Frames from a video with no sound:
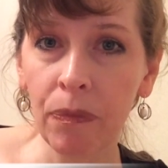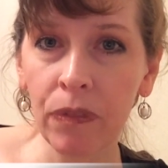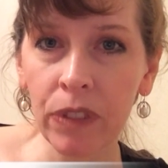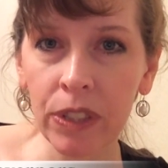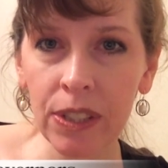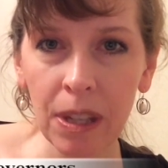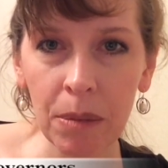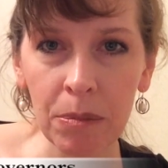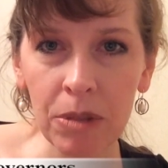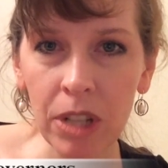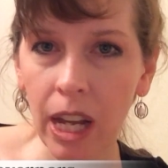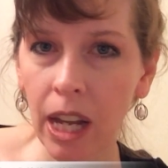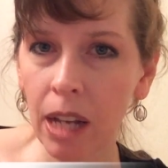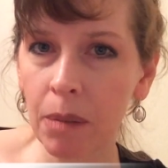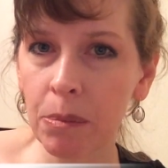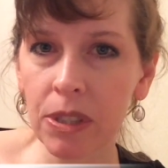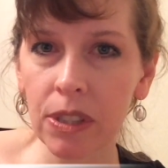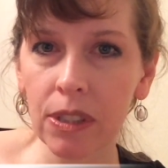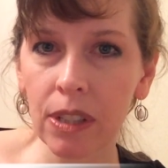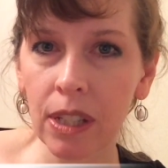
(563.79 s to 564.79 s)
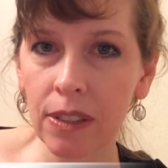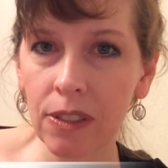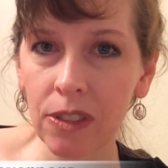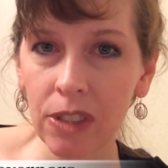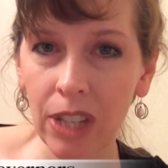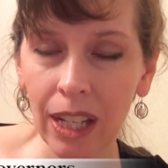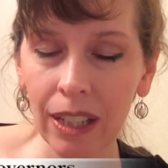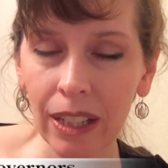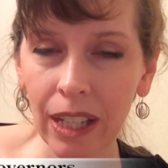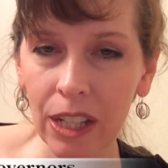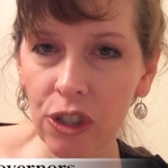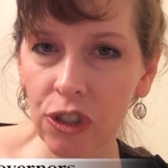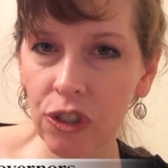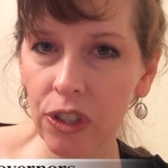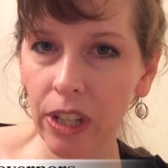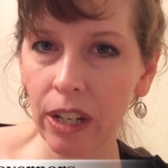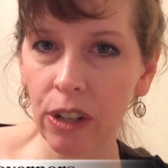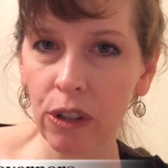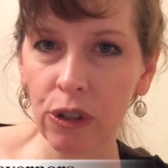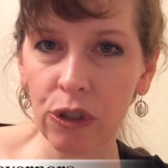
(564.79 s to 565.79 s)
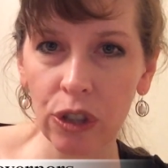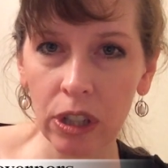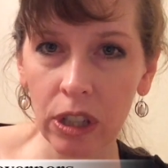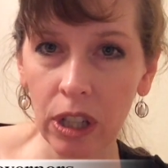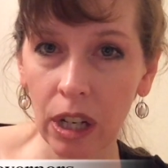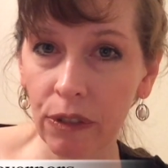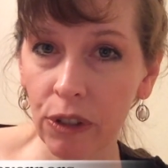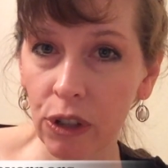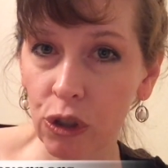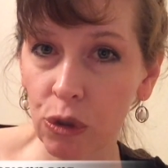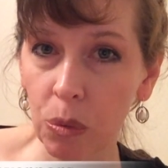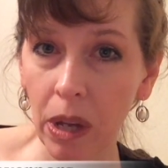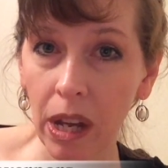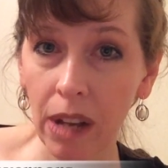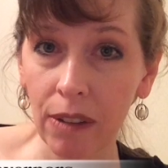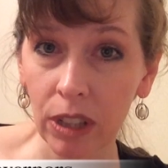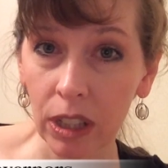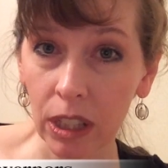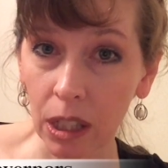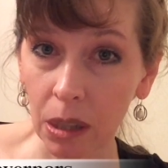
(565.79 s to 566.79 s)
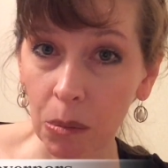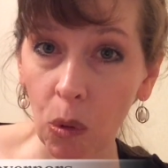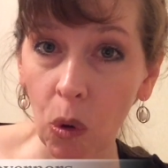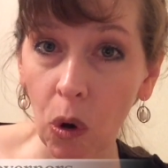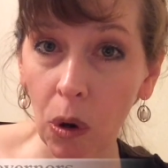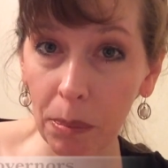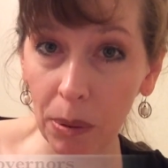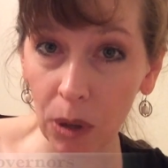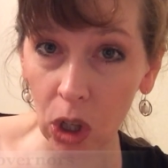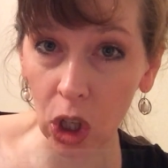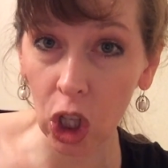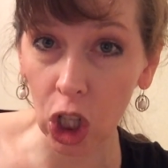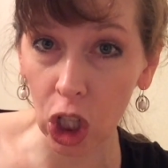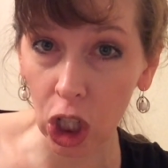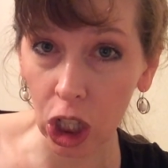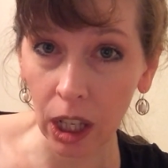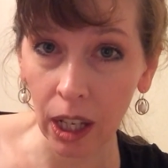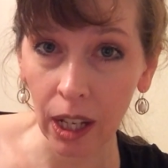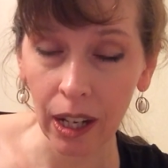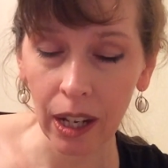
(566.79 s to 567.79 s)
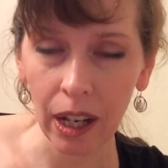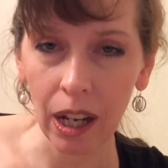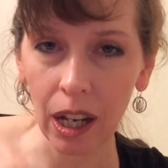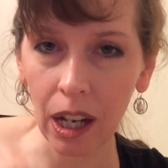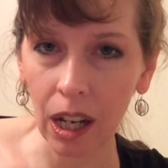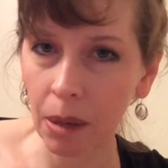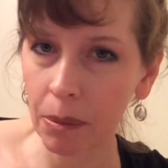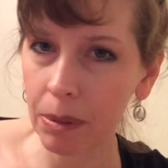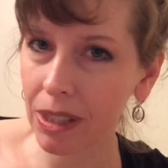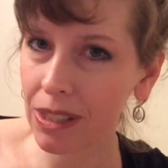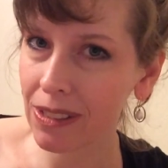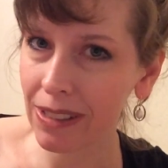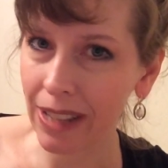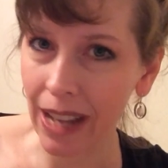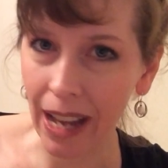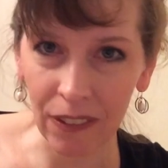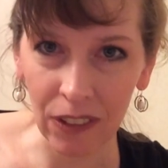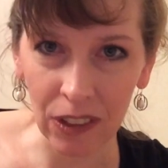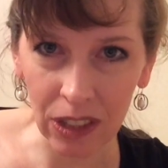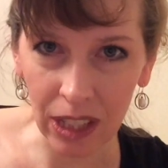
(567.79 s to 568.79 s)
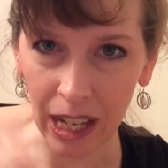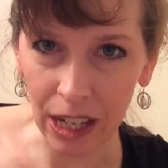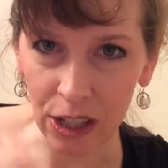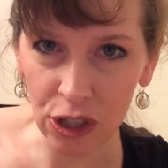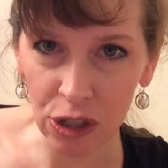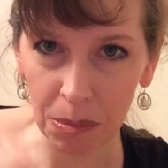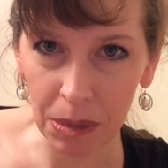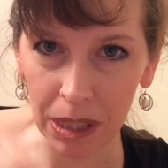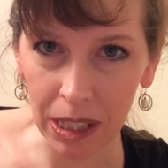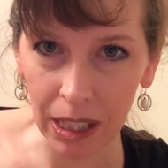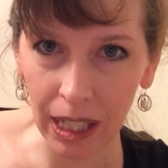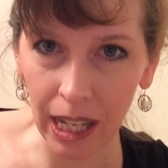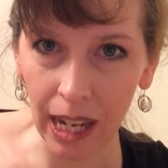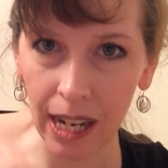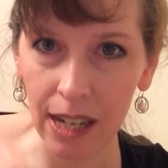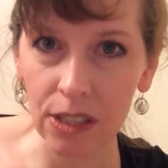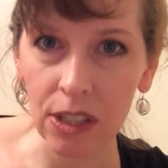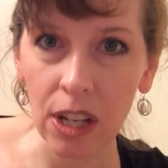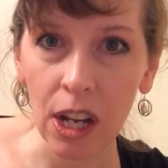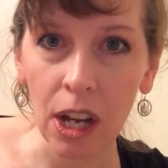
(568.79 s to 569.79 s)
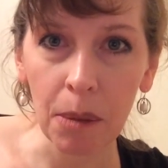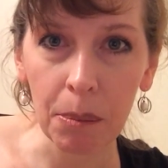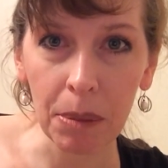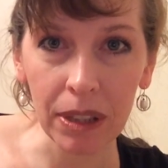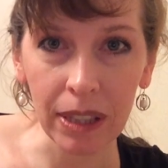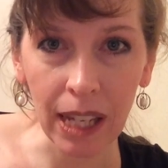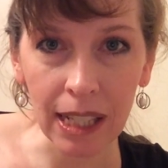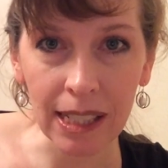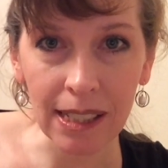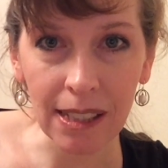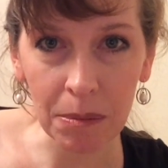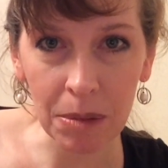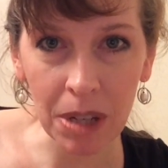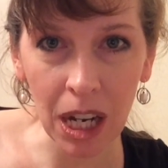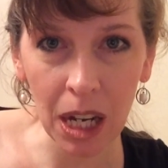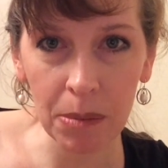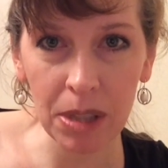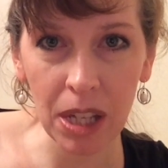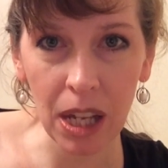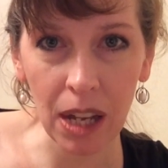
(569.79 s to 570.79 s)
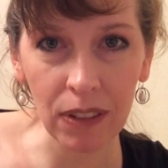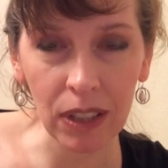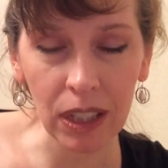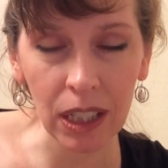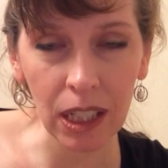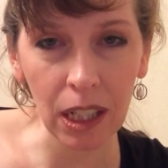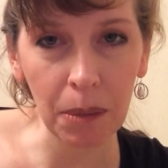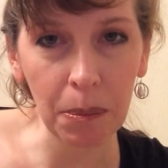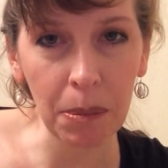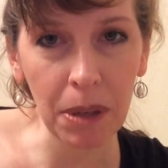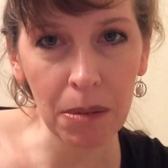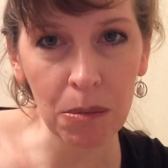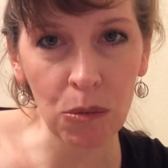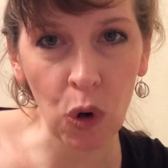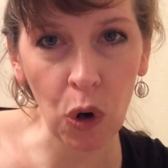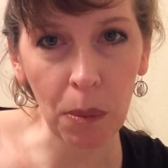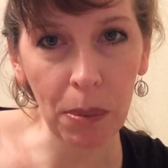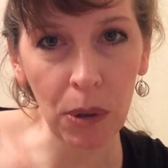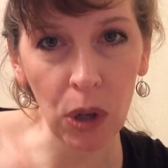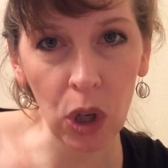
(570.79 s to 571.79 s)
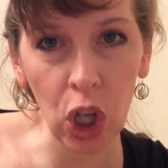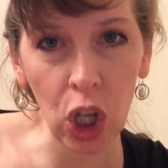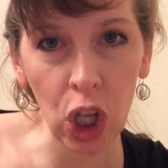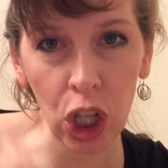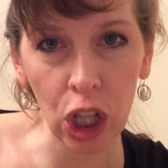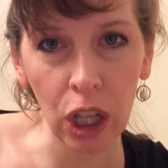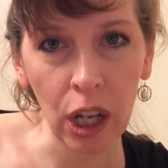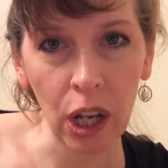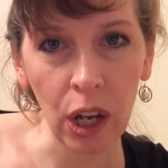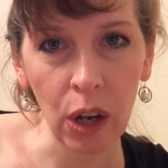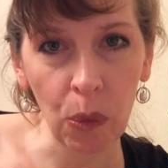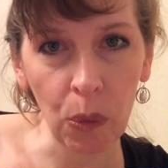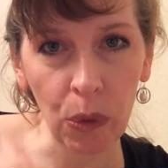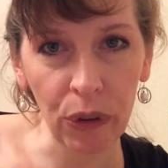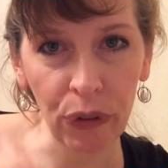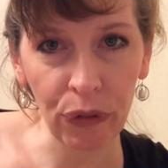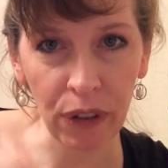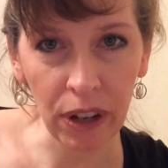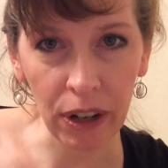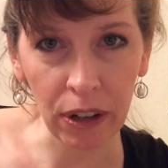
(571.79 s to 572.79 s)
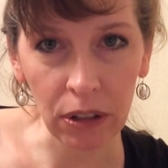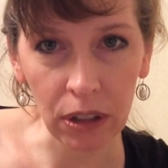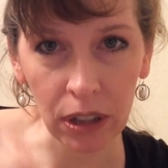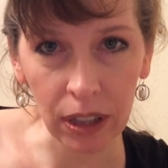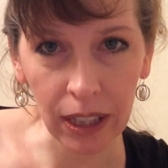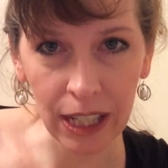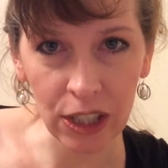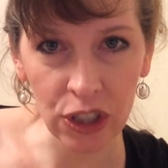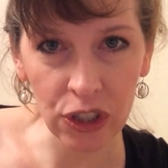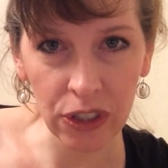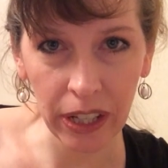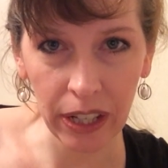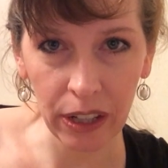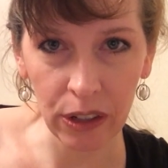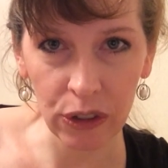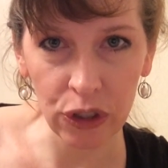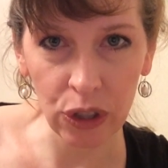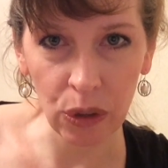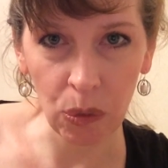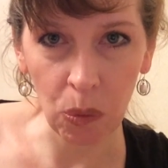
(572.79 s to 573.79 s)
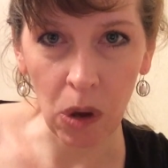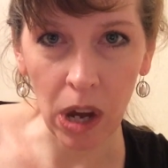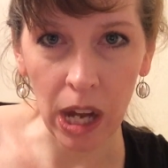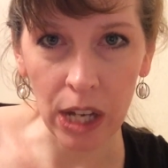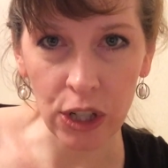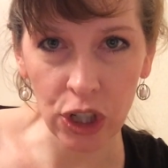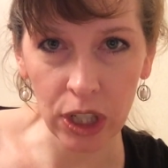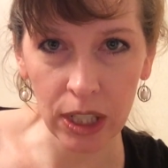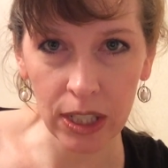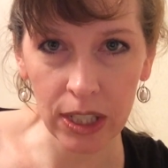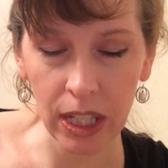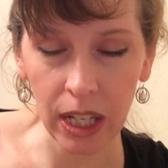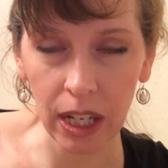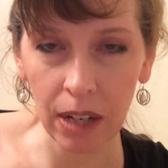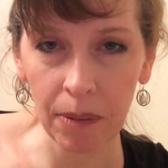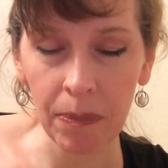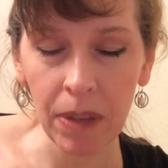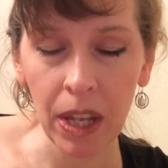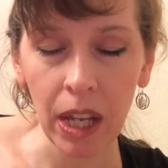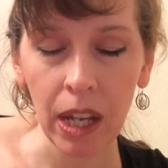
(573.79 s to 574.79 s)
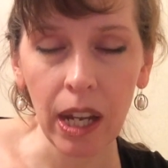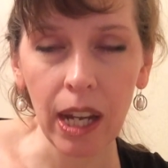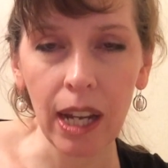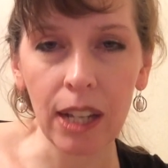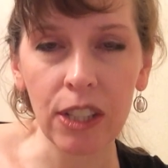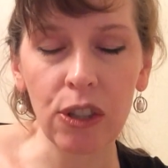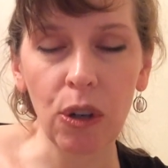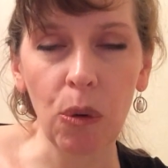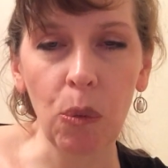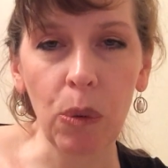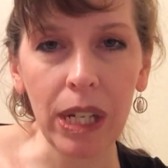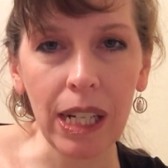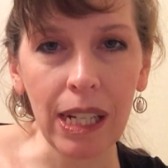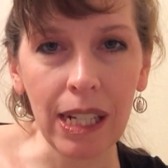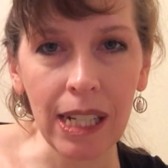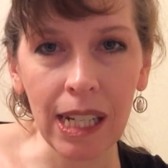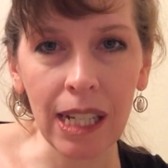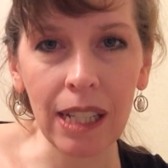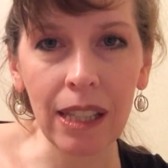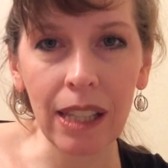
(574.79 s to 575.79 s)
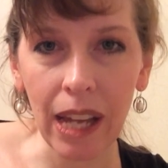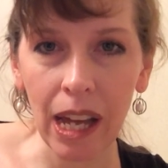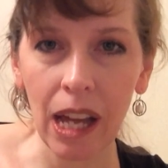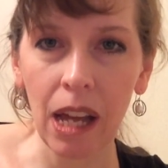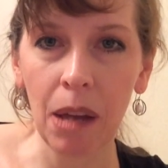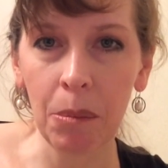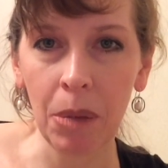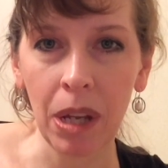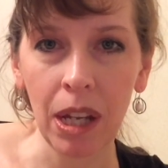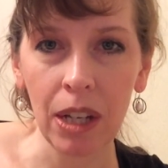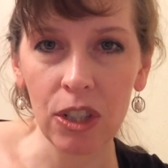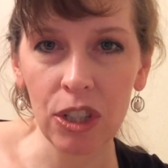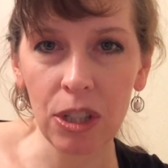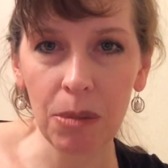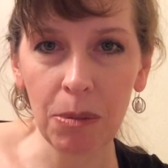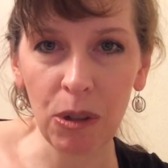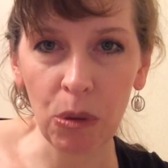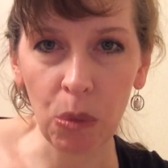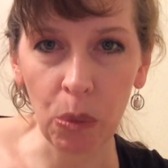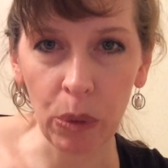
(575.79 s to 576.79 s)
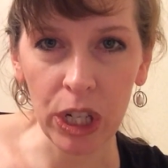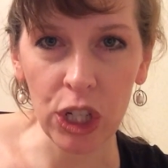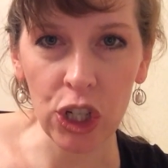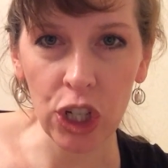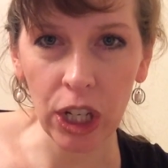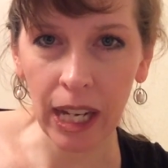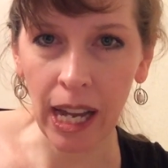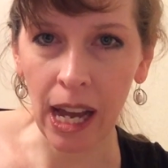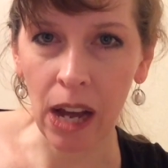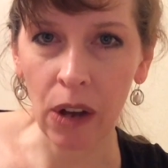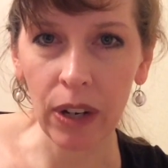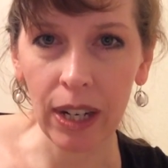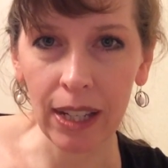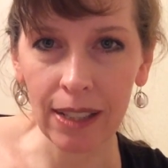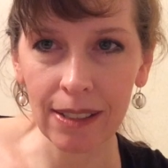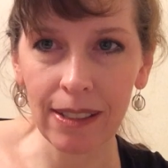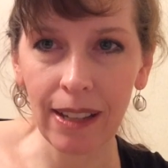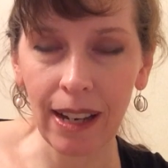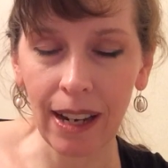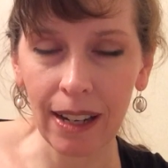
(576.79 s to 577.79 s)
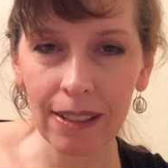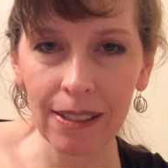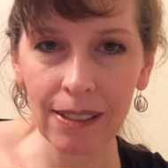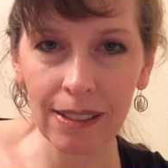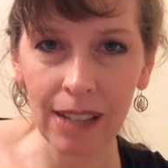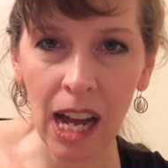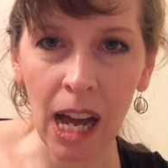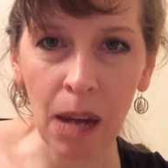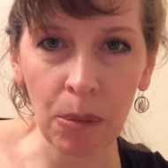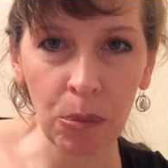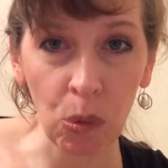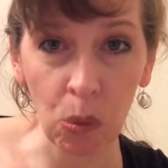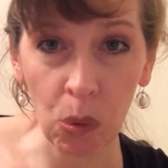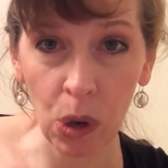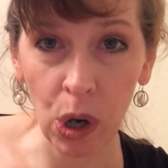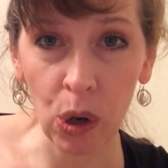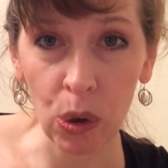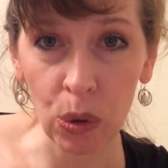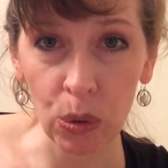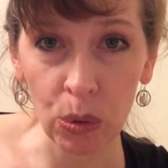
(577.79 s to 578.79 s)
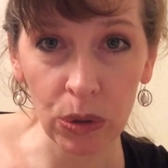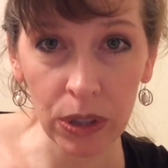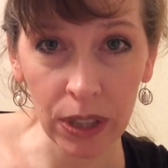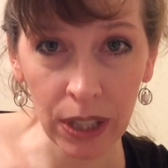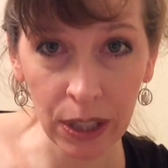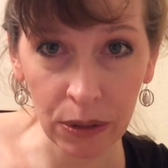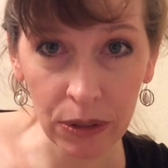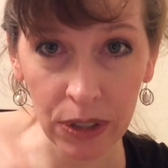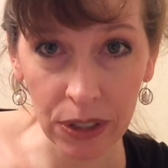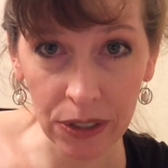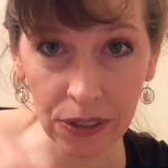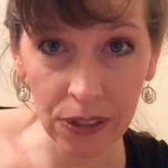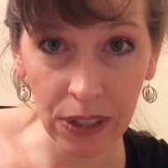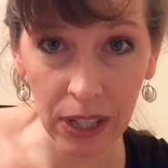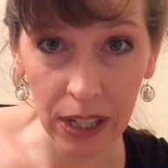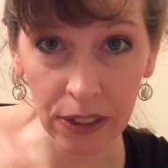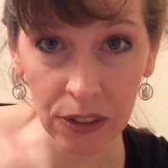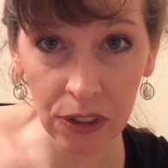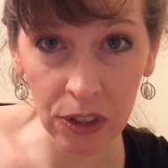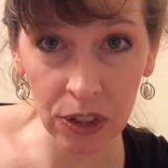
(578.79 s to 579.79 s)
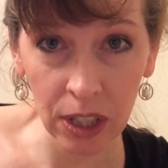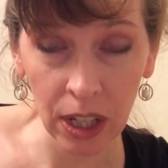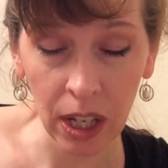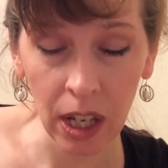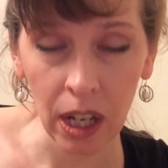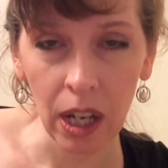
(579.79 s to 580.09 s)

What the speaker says: Sometimes state legislators or governors will have a little more pull. It's sad that that should be the case, but they sometimes have a little bit more pull with federal legislators in Washington. And so we need them to be reaching out and saying, stop, whoa, desist.